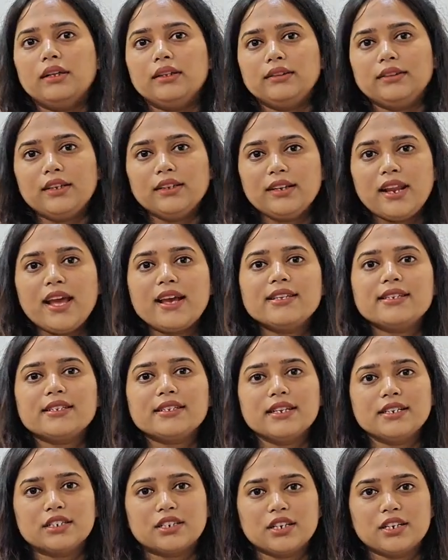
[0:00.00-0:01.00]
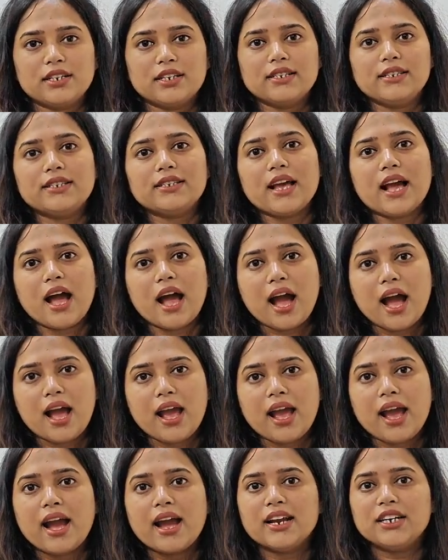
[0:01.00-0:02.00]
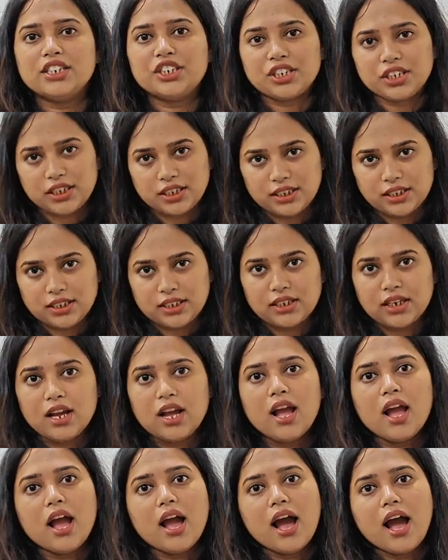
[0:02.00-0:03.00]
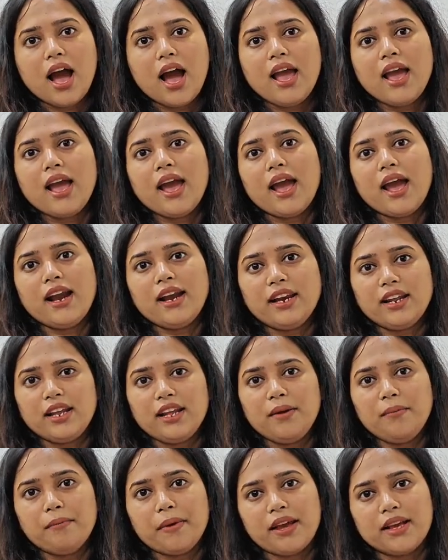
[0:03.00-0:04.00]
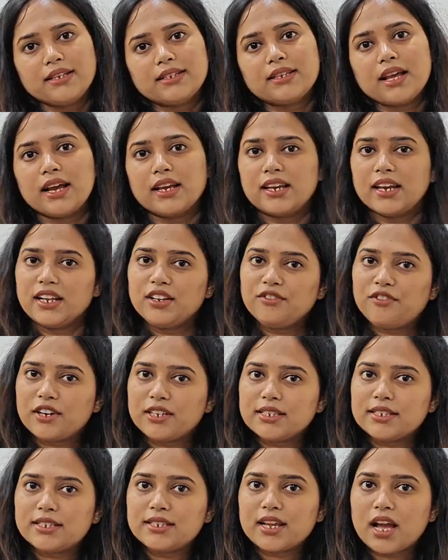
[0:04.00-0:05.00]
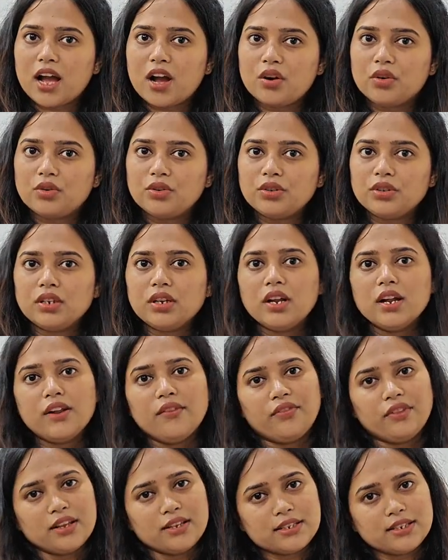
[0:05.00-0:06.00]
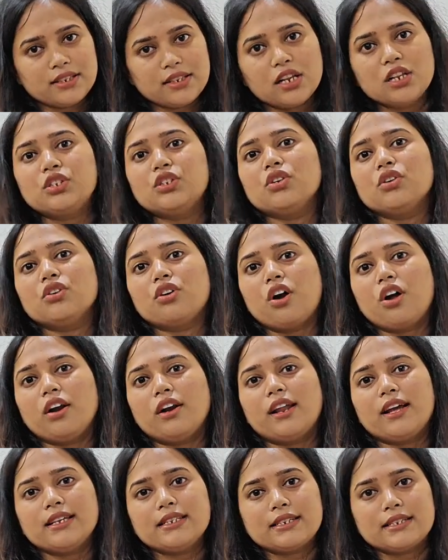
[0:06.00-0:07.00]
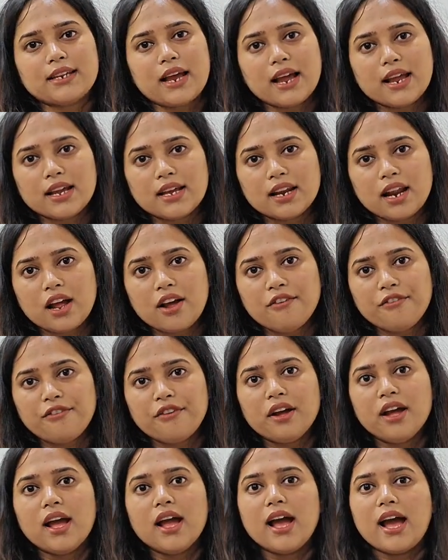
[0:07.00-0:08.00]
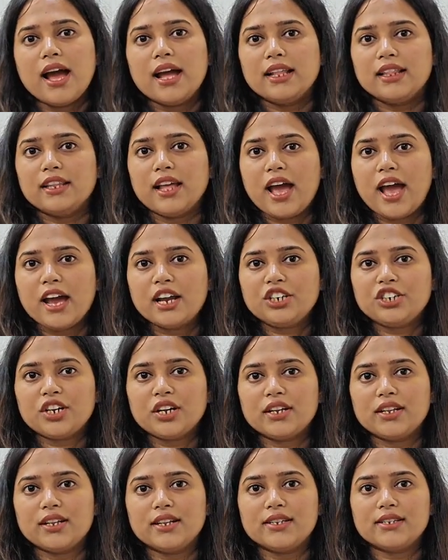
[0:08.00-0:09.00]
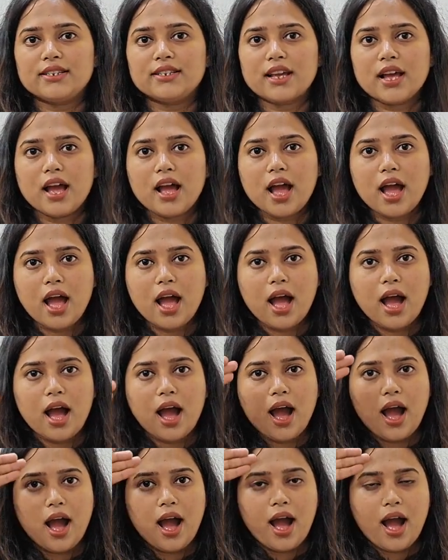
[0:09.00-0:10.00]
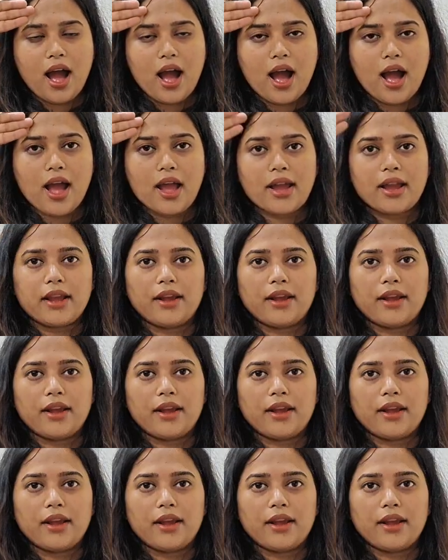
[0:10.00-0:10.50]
The next letter is I and E. I and E makes again one sound. This is also called as digraph, and the action is I,